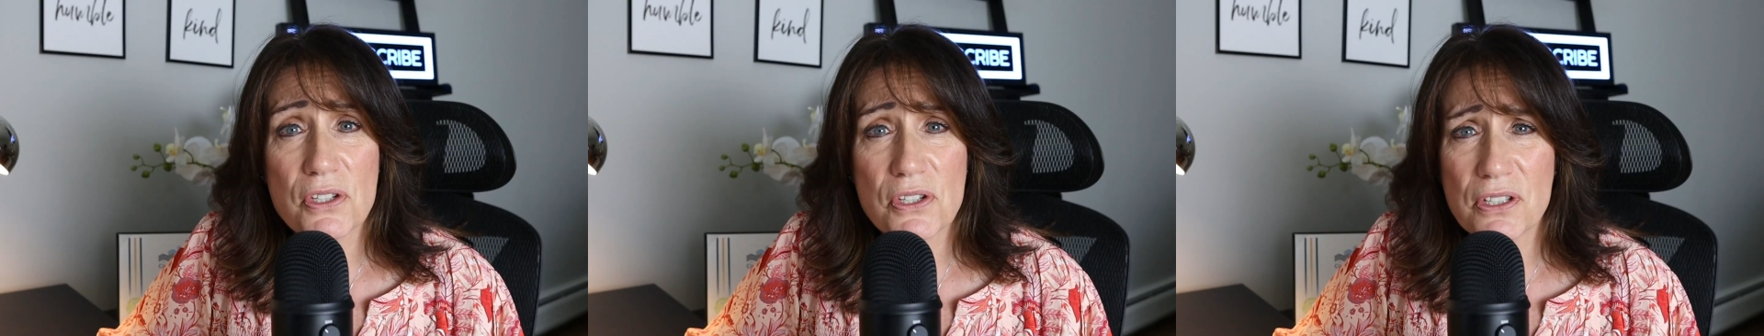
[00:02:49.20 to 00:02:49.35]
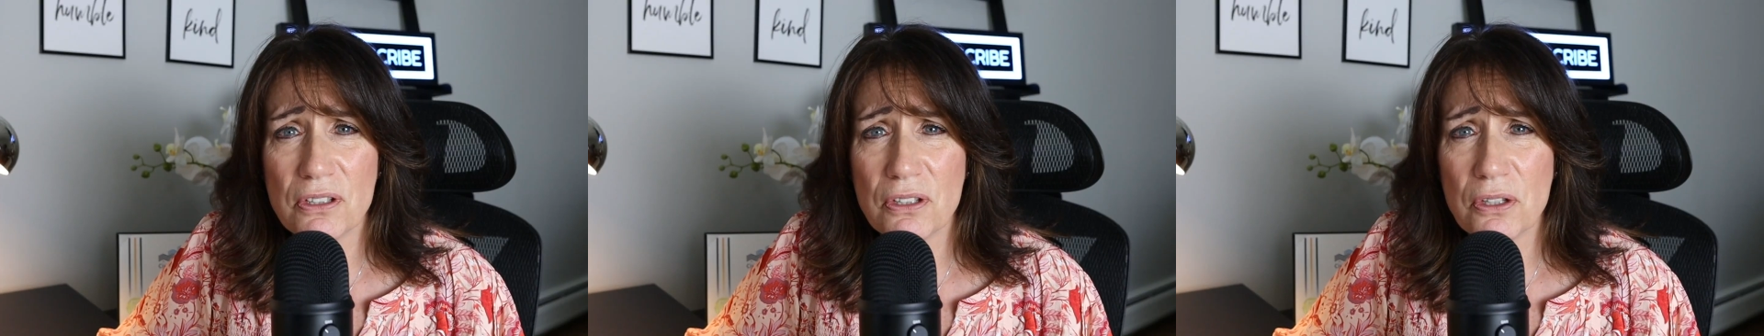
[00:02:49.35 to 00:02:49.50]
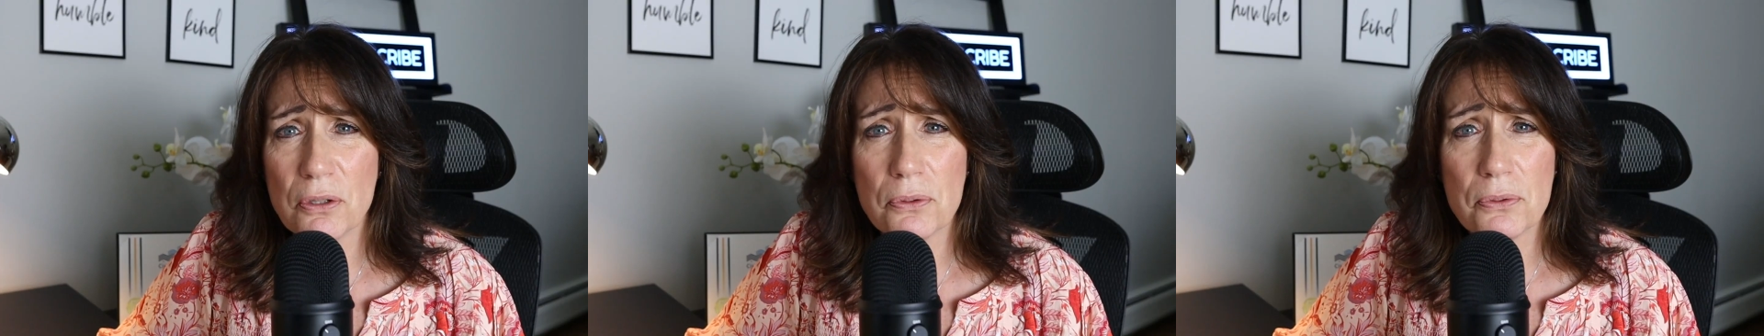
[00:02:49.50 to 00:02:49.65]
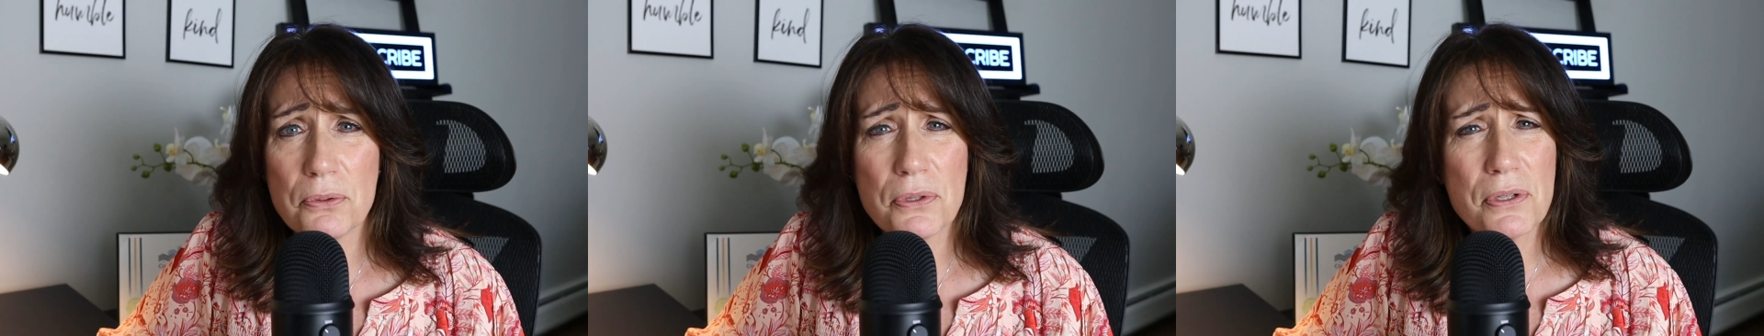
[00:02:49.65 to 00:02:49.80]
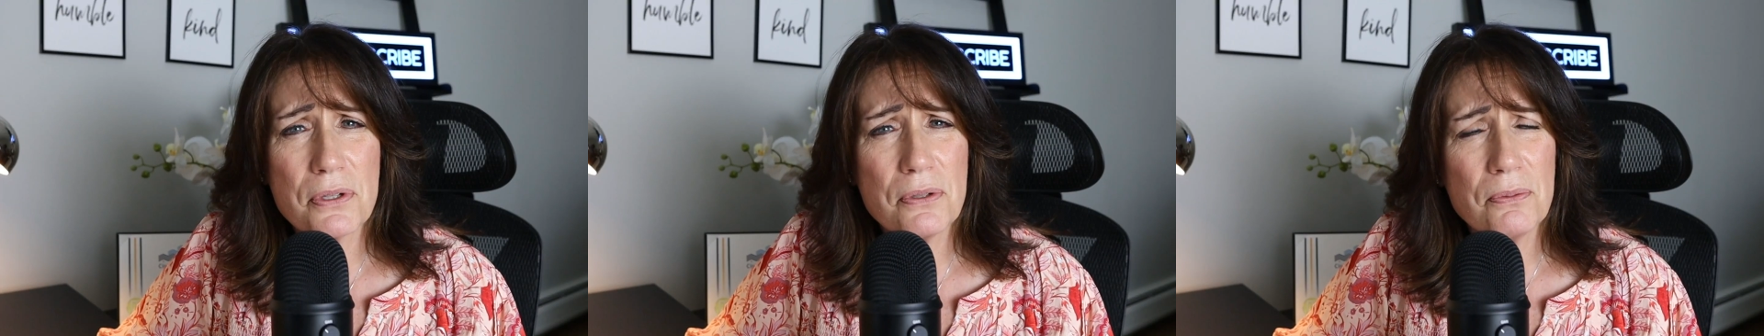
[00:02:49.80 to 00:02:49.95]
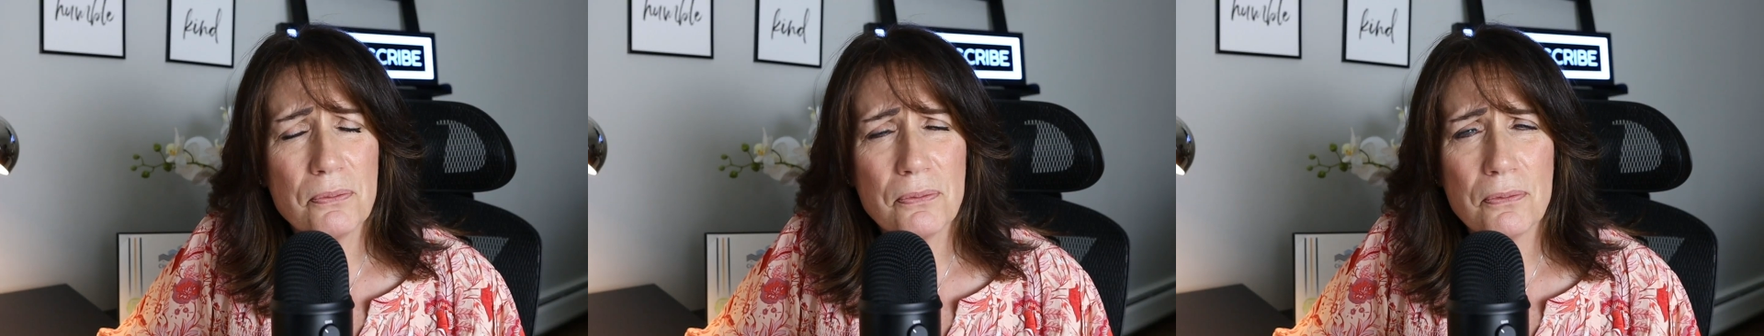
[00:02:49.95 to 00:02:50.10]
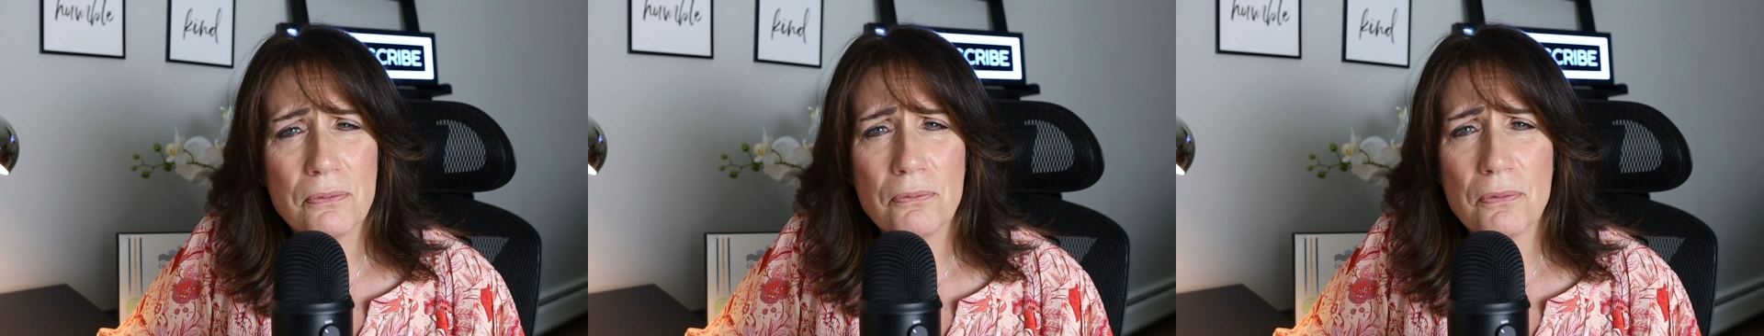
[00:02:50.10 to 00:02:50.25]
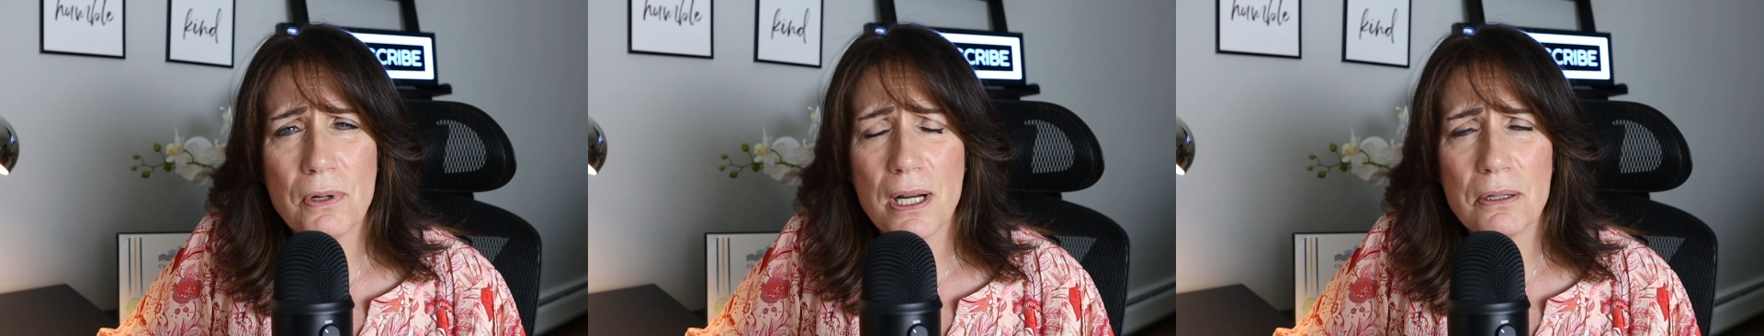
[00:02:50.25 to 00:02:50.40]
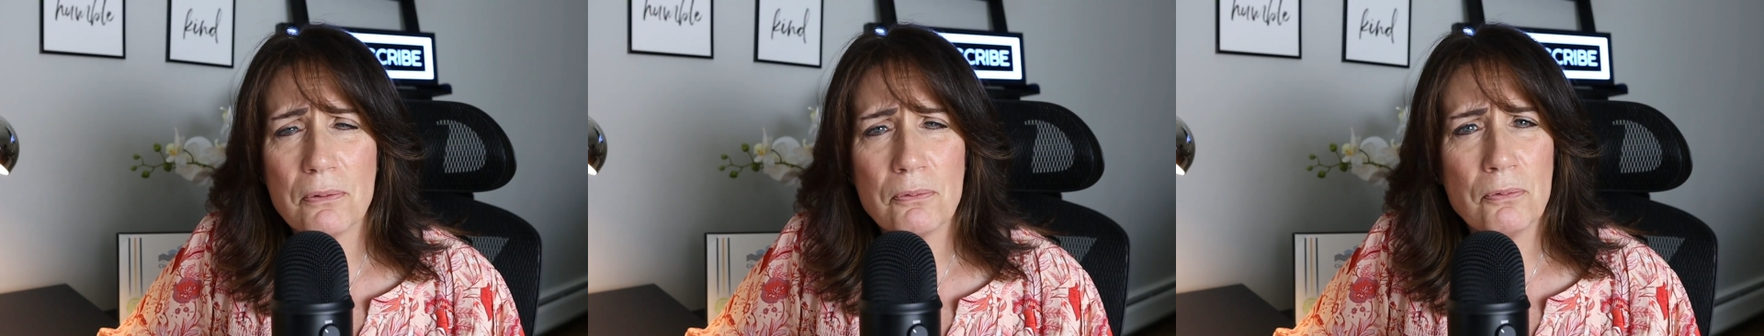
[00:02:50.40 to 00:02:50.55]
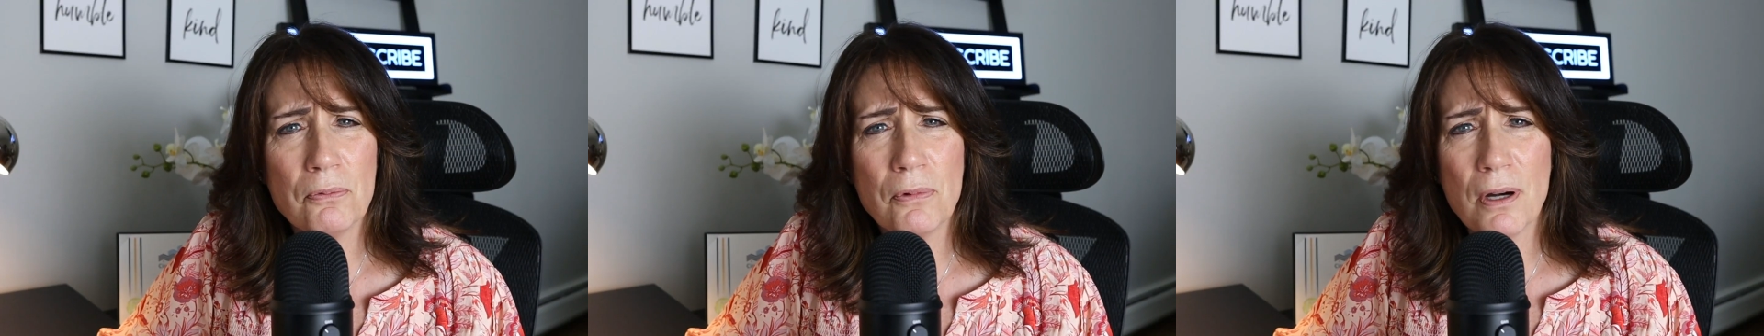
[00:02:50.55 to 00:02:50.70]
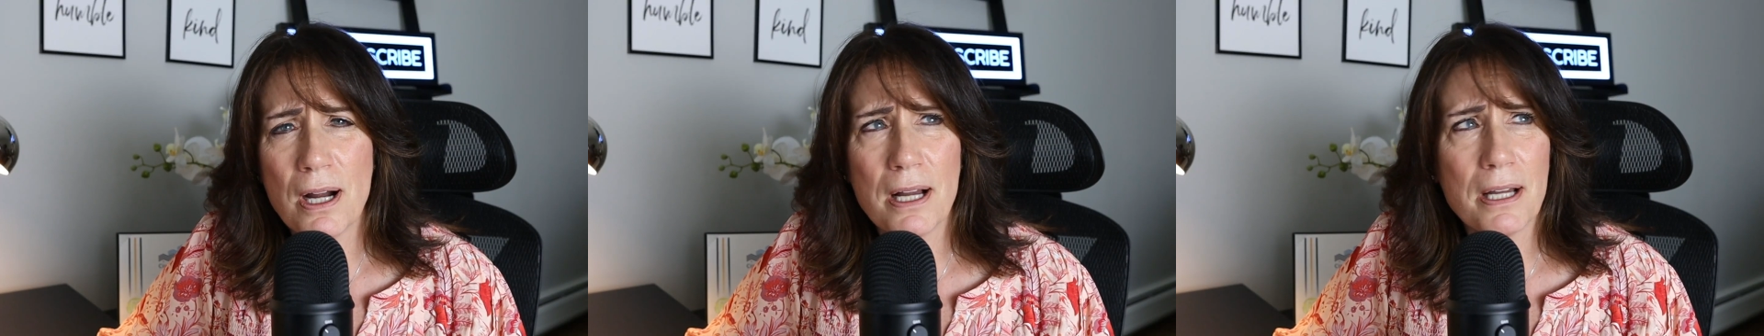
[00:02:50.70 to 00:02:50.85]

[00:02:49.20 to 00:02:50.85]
mean, you just closed. Why?